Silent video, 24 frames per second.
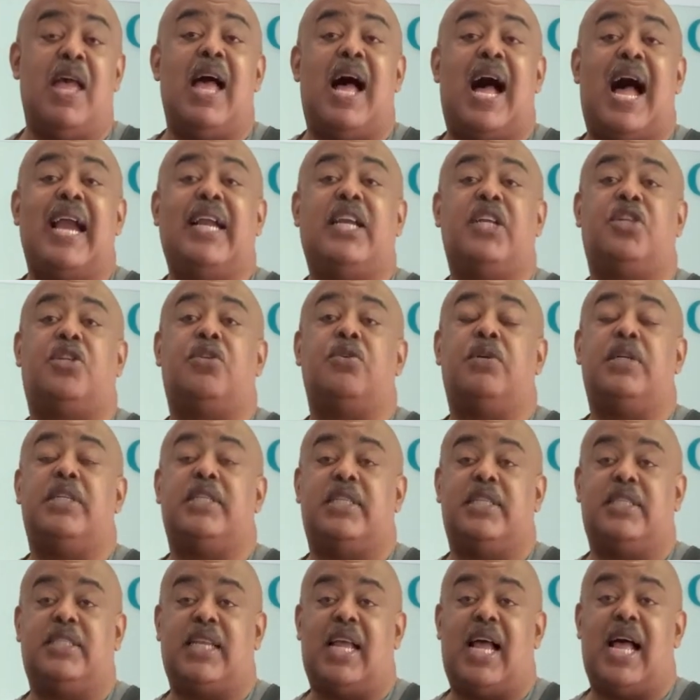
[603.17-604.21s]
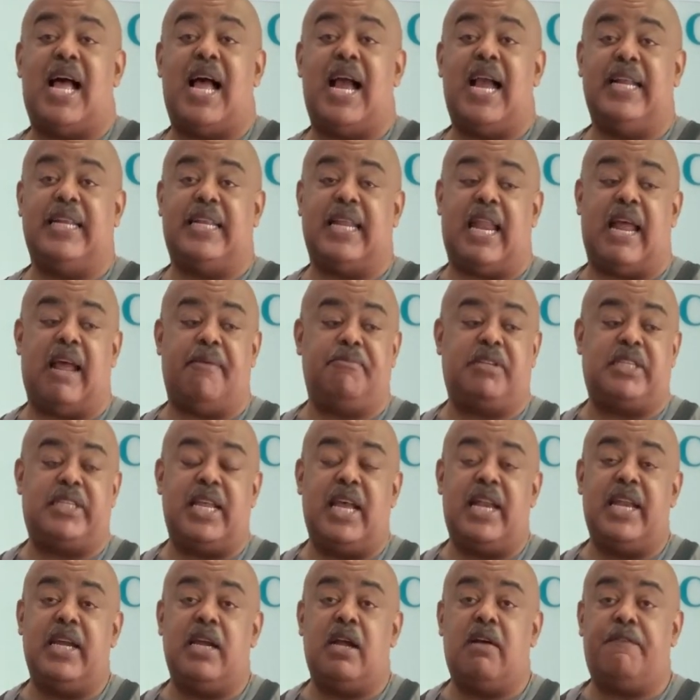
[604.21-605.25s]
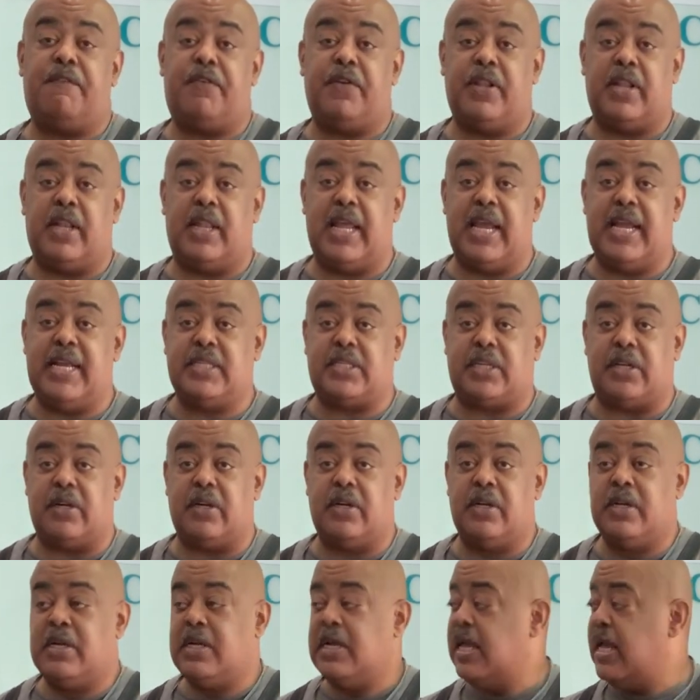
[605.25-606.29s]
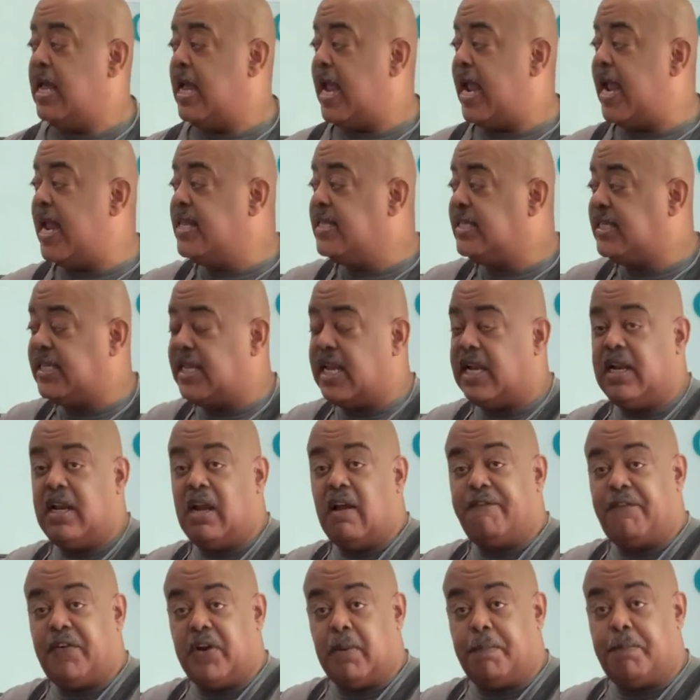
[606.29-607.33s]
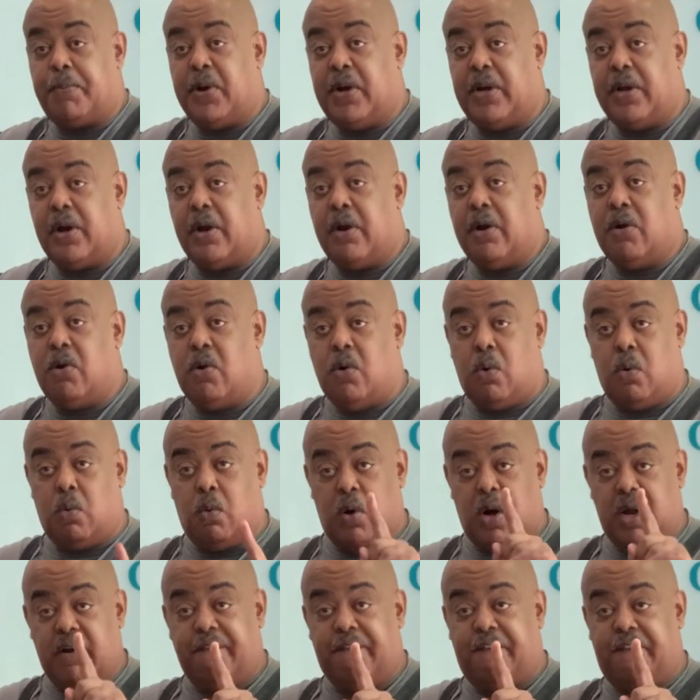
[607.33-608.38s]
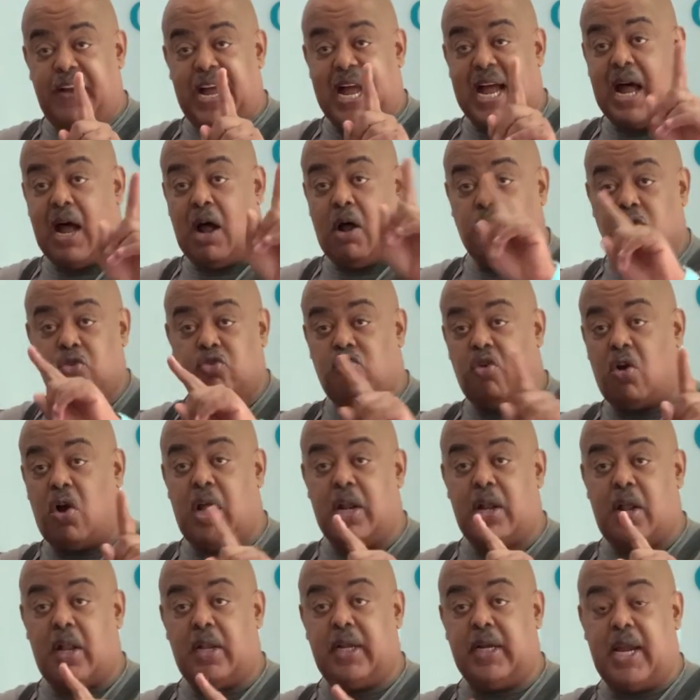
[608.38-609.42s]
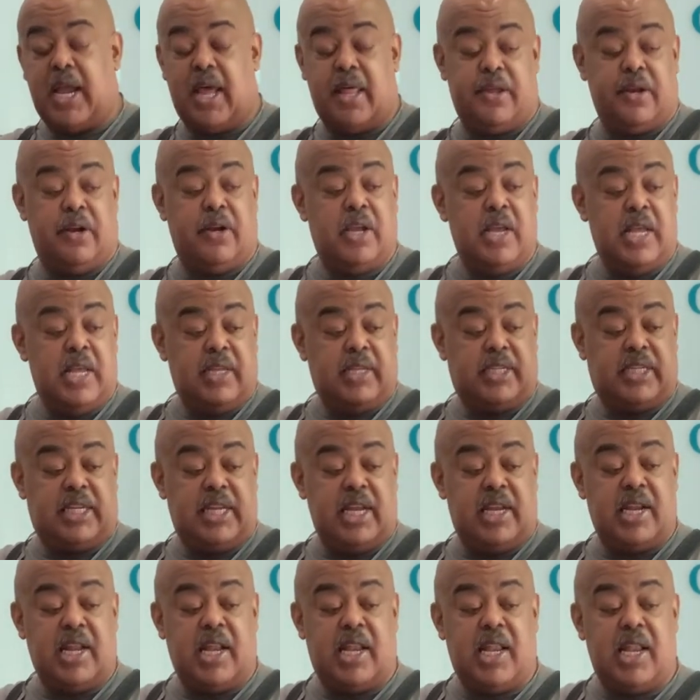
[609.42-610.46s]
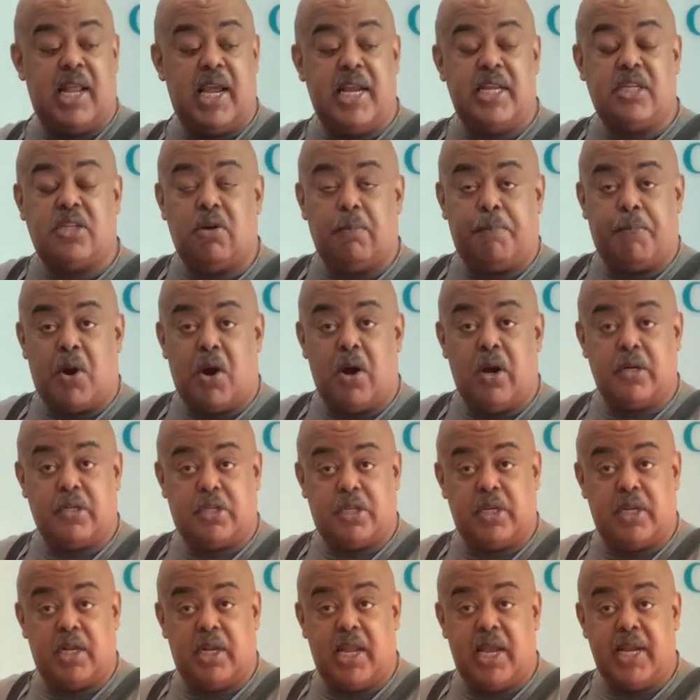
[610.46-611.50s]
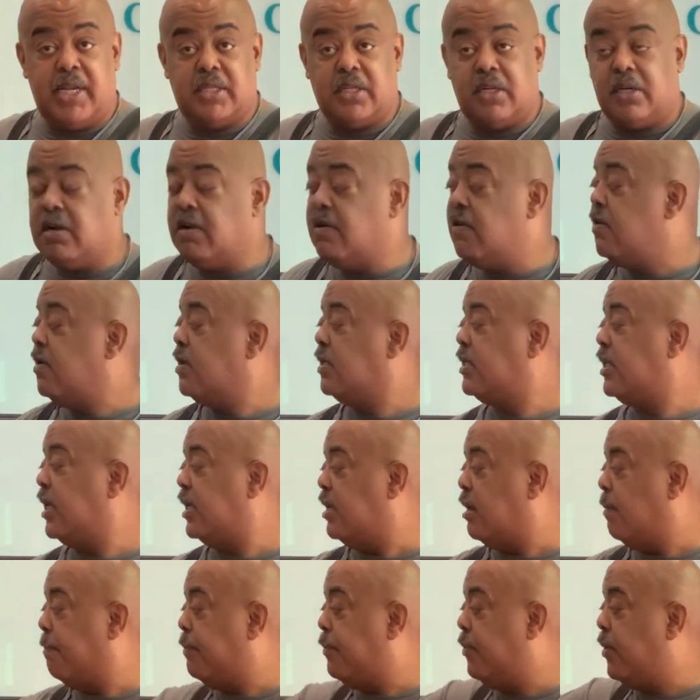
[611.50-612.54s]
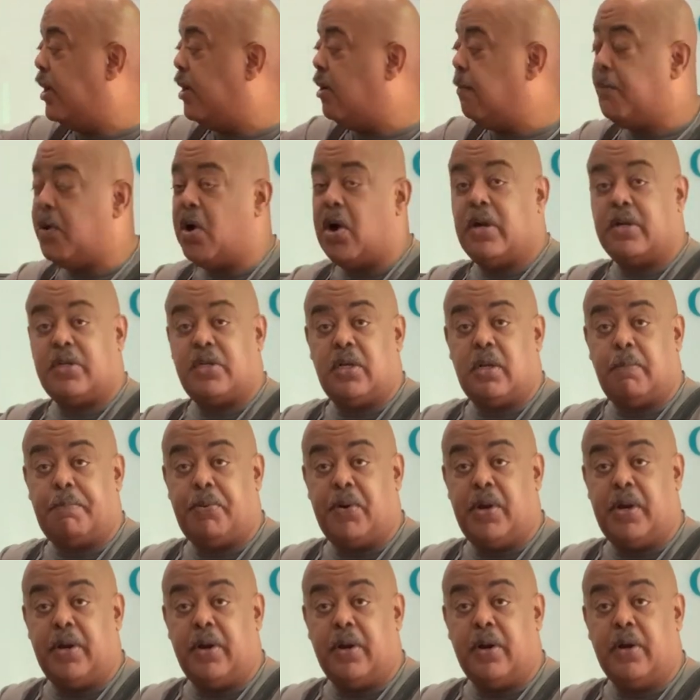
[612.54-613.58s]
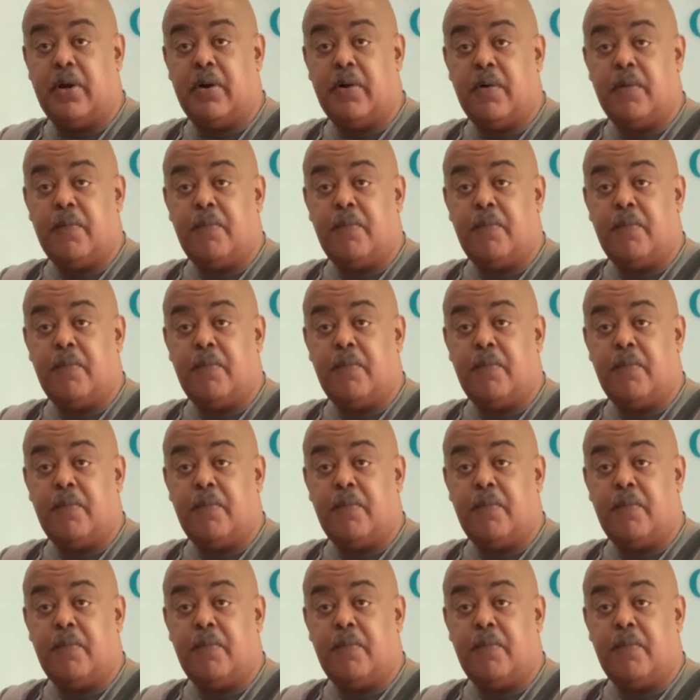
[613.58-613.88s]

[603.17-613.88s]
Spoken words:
I can do a design that I'm setting up for the laser and setting up for the printer. One file, draw it all together, send the laser part to the laser, send the printer part to the printer,